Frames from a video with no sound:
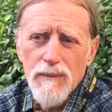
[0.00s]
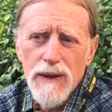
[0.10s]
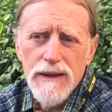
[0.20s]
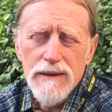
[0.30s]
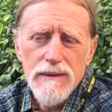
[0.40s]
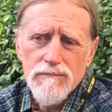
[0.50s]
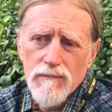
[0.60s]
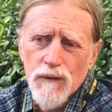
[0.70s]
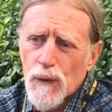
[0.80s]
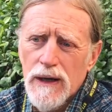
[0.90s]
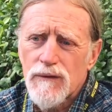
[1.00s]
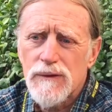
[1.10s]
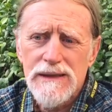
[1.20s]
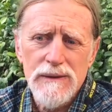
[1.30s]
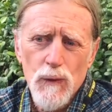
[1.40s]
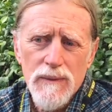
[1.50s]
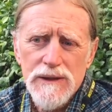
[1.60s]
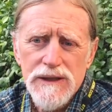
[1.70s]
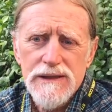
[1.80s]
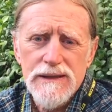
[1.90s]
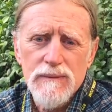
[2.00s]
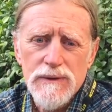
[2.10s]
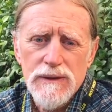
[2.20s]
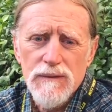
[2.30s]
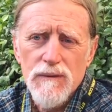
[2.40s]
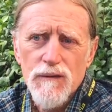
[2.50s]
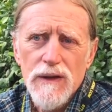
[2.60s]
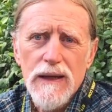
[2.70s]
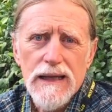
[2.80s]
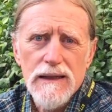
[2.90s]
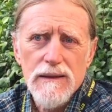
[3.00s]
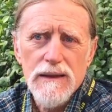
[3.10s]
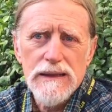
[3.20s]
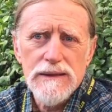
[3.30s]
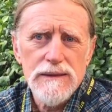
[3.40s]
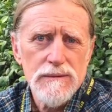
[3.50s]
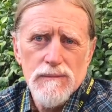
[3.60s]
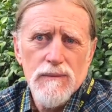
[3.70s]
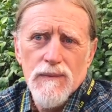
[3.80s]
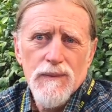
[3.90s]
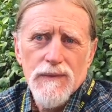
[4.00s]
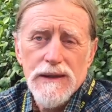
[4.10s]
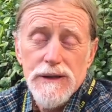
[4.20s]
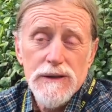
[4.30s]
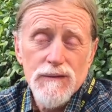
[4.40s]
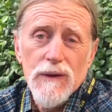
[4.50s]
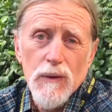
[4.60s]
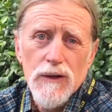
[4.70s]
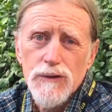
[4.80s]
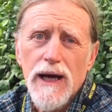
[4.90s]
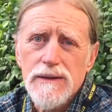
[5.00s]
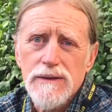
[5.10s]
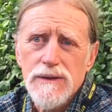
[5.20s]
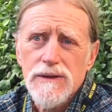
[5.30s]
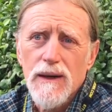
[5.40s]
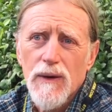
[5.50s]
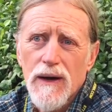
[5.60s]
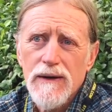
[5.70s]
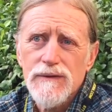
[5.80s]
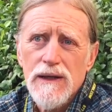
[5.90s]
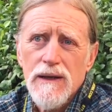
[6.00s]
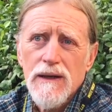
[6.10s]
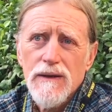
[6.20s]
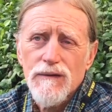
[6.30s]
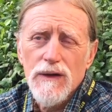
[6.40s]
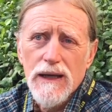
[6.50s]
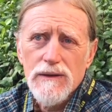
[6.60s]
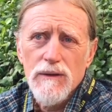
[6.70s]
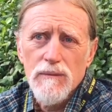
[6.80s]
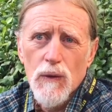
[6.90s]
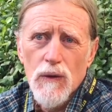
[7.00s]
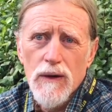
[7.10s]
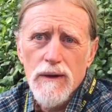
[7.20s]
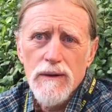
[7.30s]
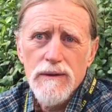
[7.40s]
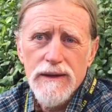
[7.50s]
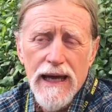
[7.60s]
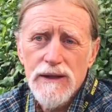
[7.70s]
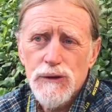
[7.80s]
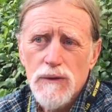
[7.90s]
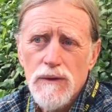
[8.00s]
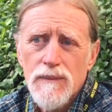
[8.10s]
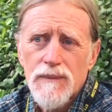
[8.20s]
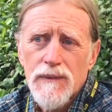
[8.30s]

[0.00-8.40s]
But for whatever reason, women just seem to feel like they just feel more attracted to top bar hives. They feel like they're more natural.